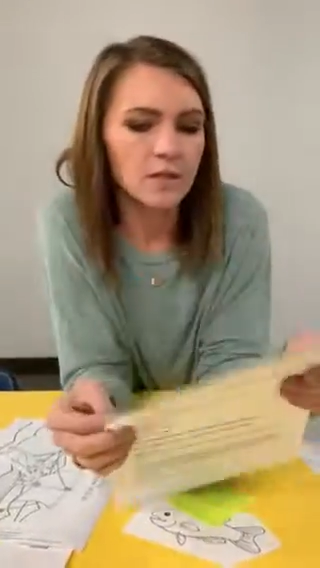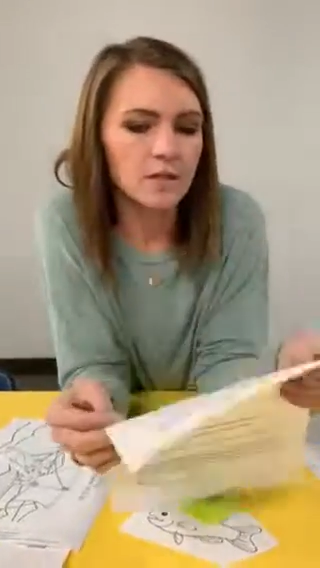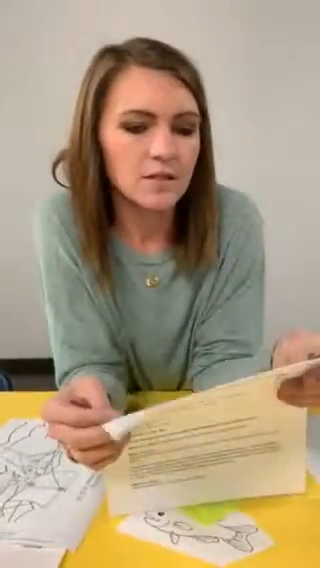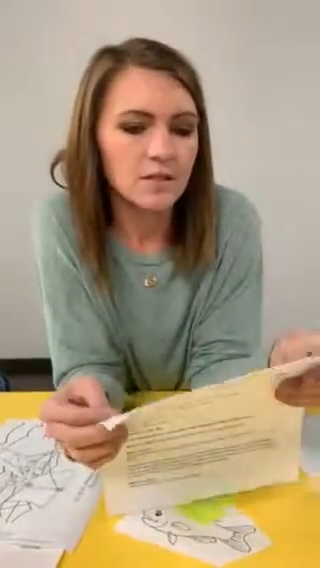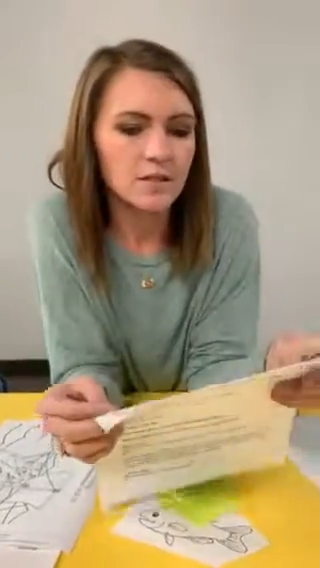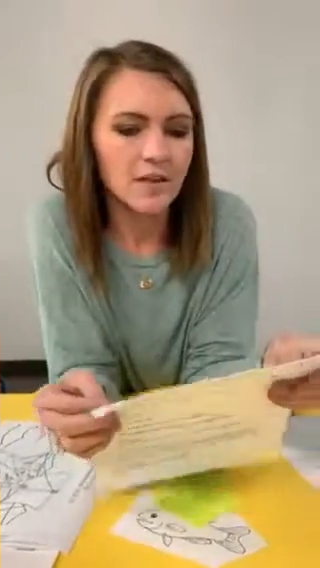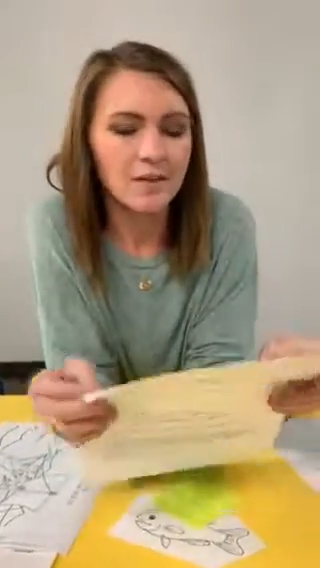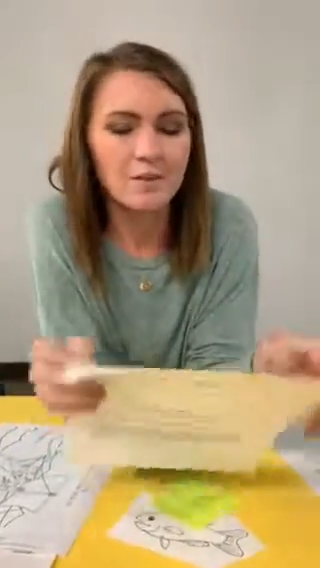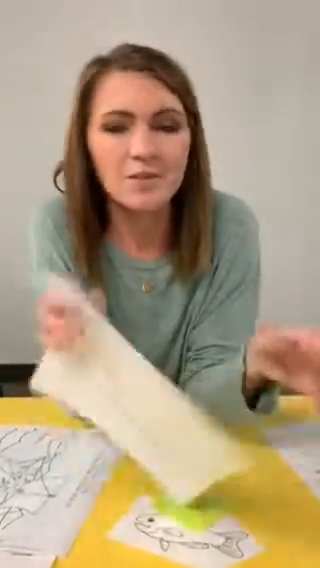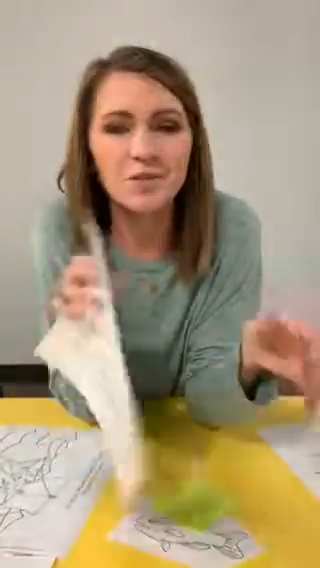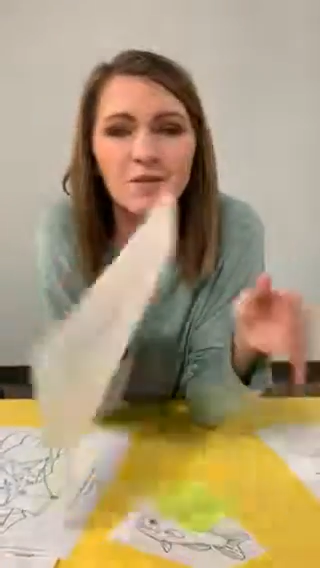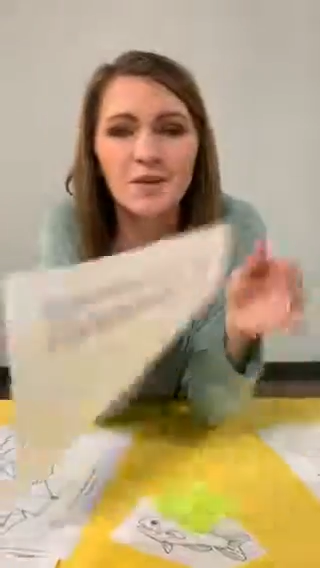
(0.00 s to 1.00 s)
is the same.
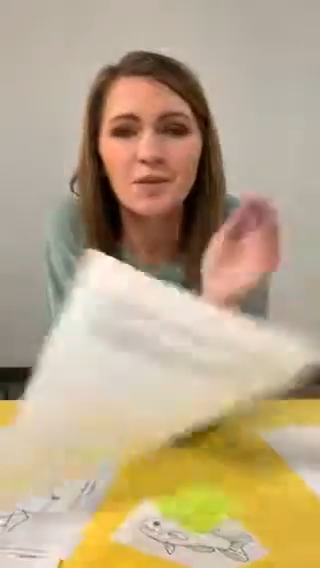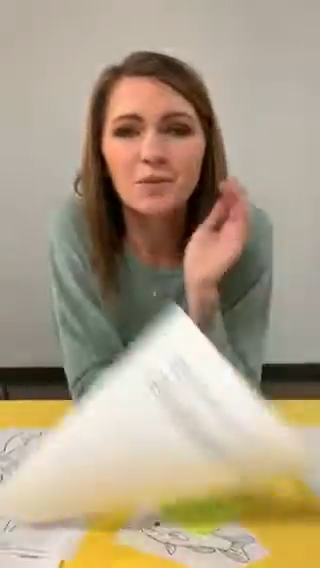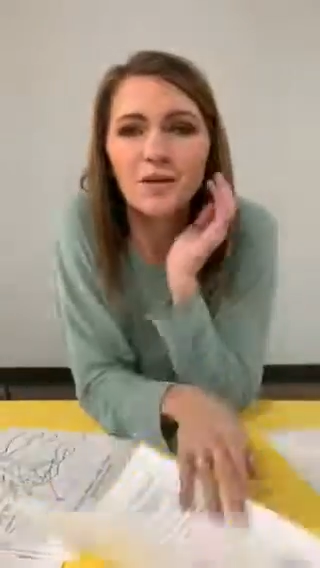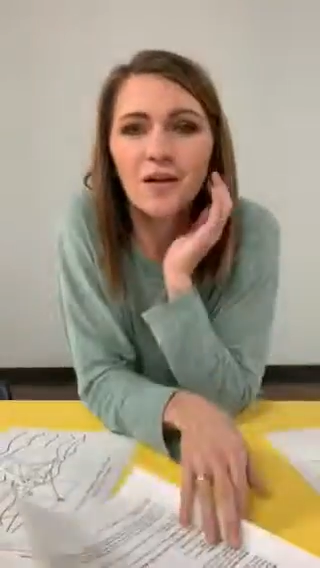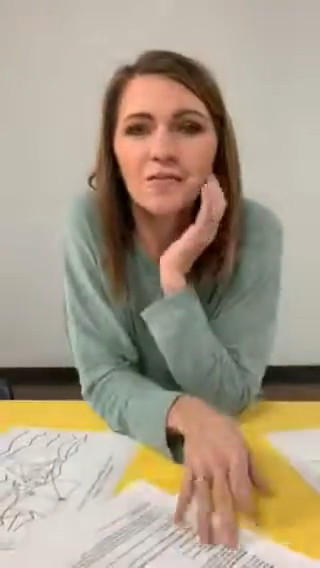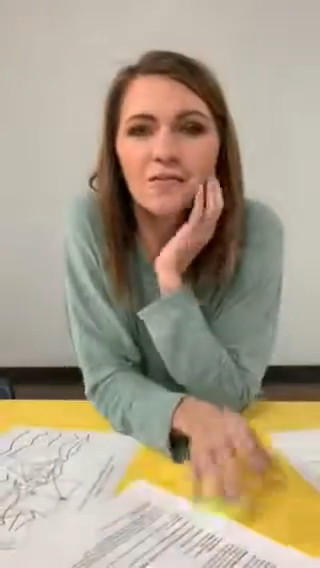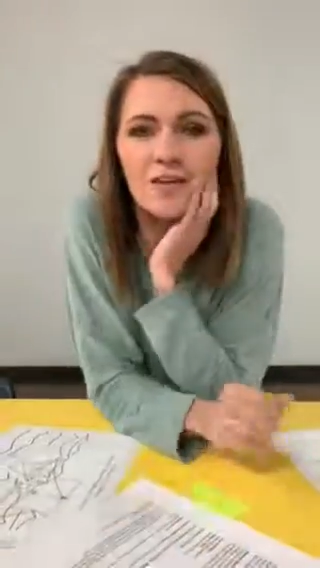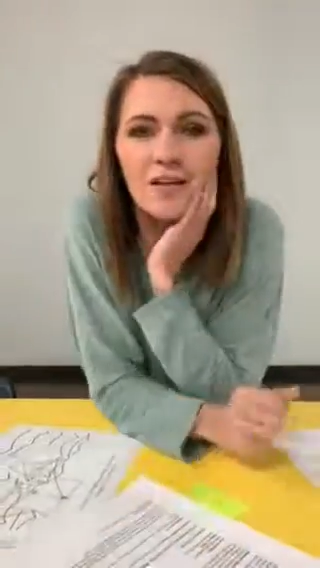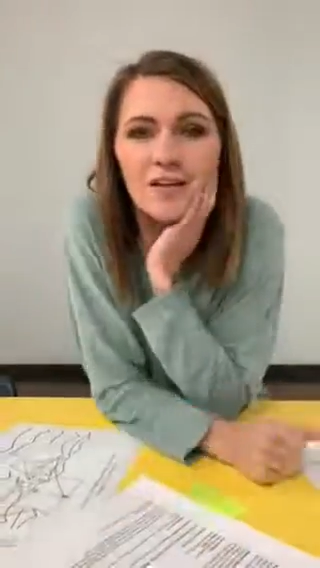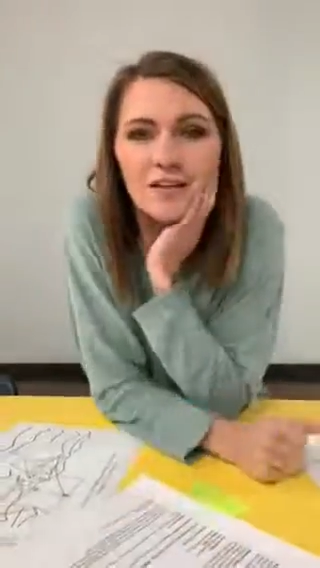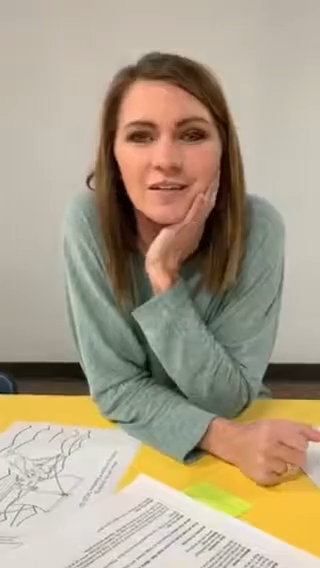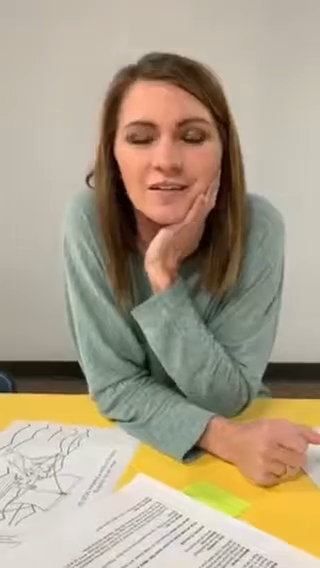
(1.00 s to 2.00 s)
So I hope y'all have
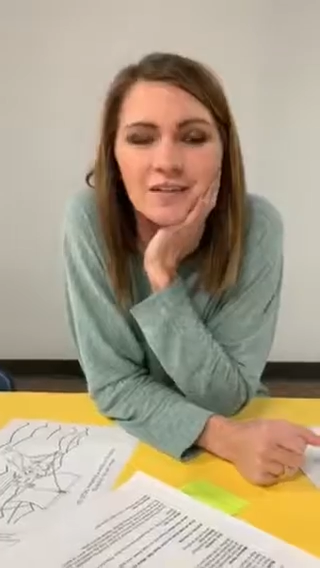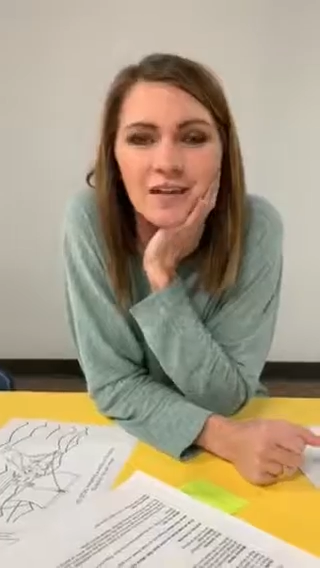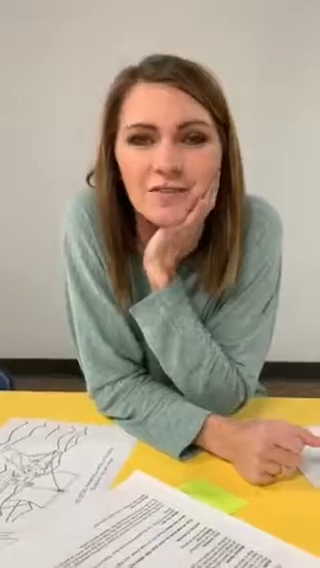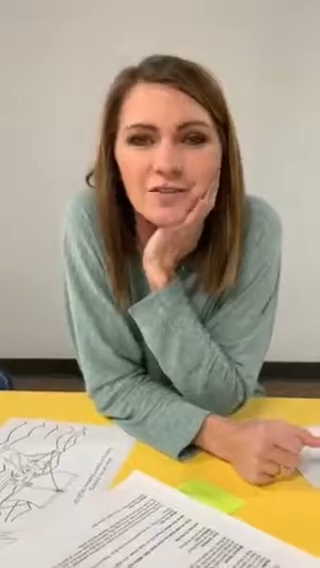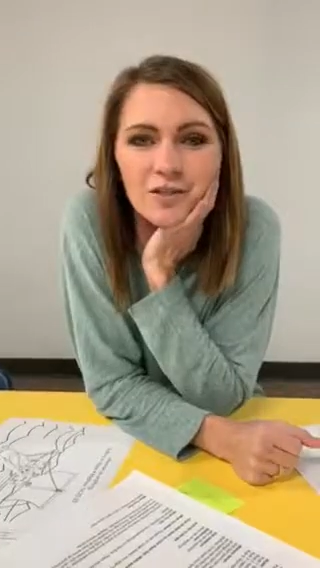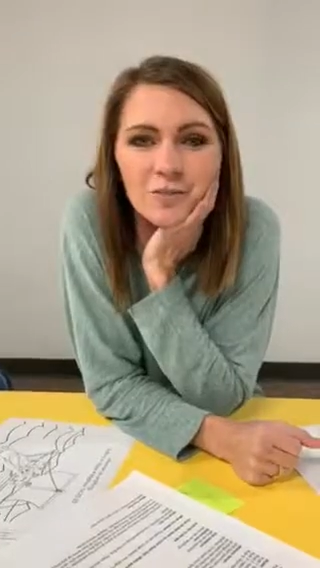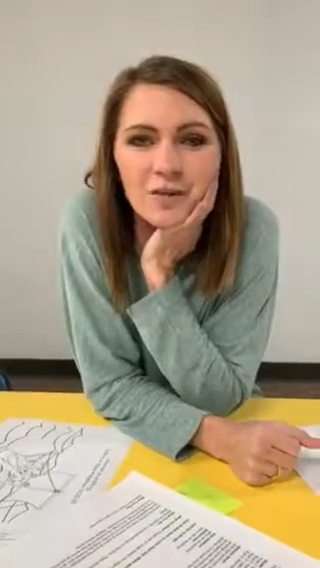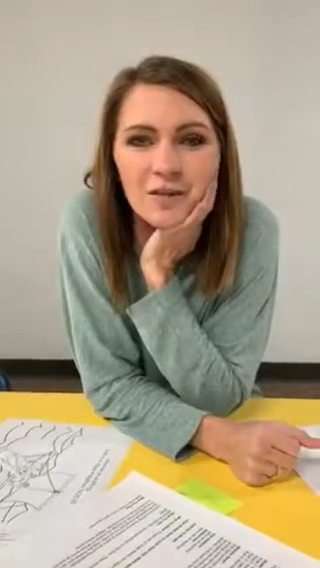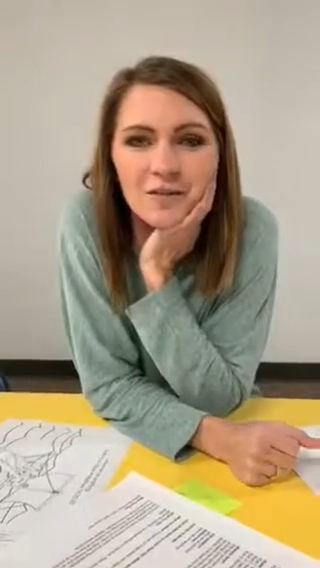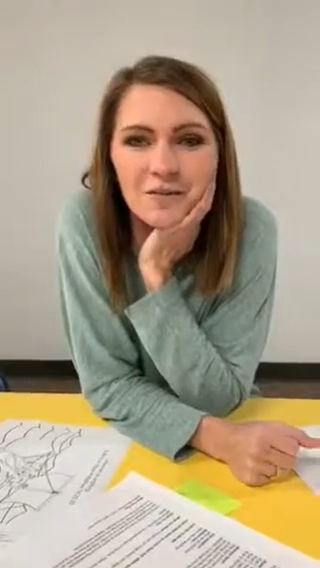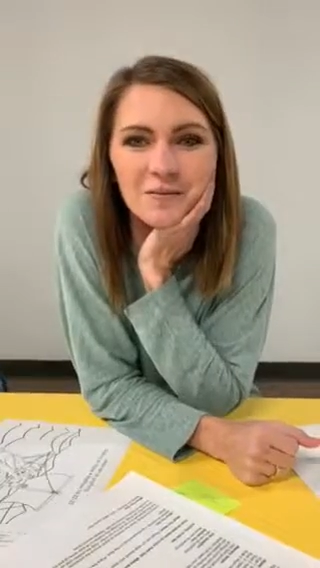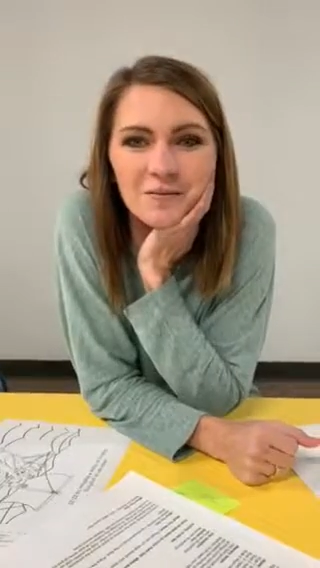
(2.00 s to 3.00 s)
fun. Have a good
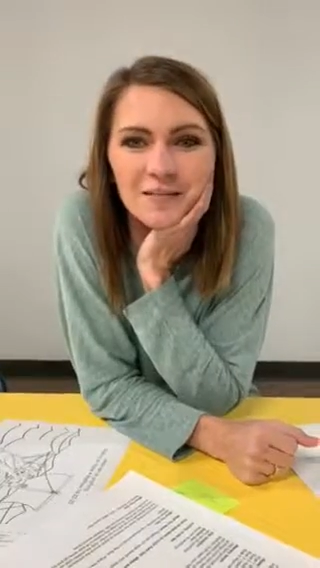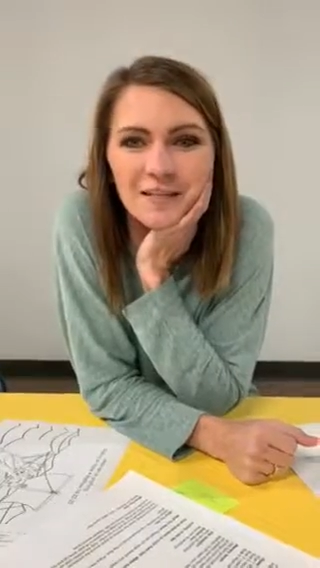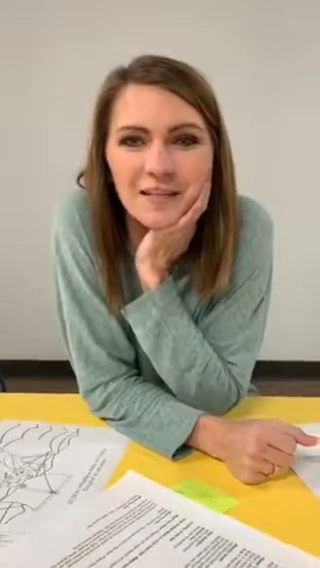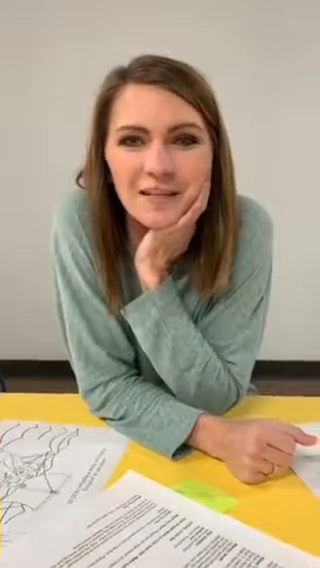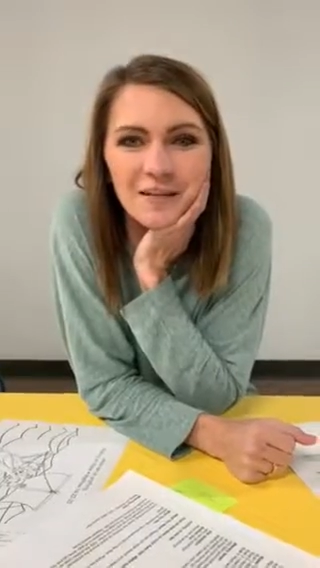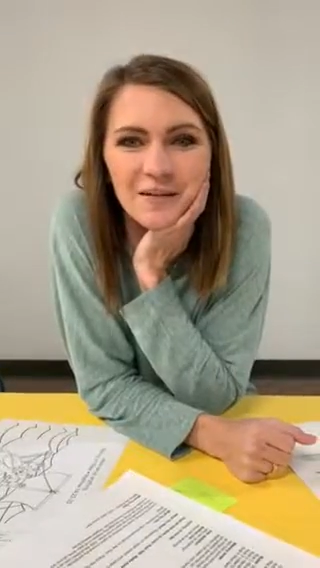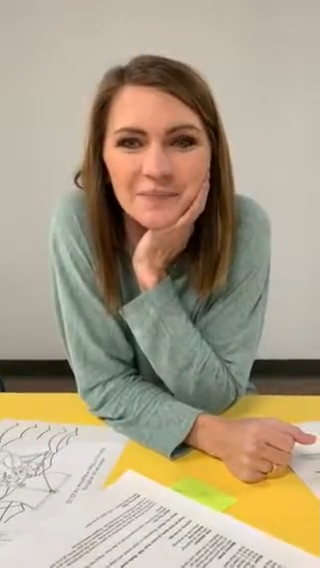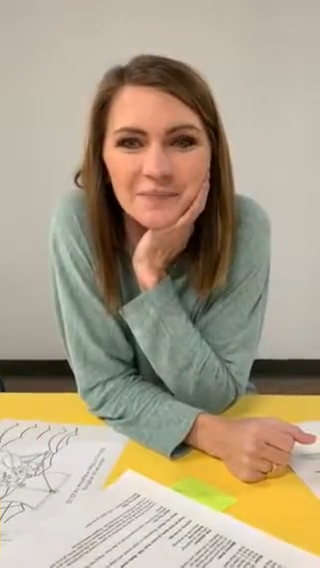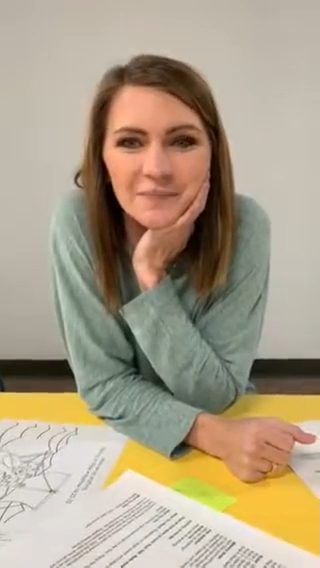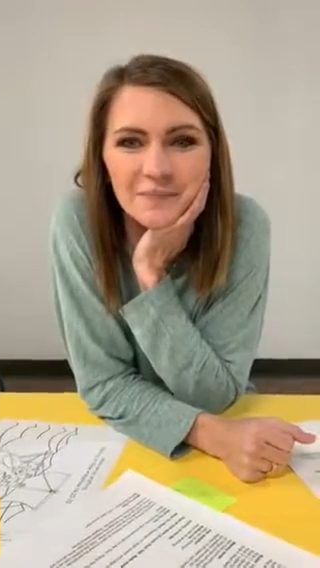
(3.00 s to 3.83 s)
month. See you later.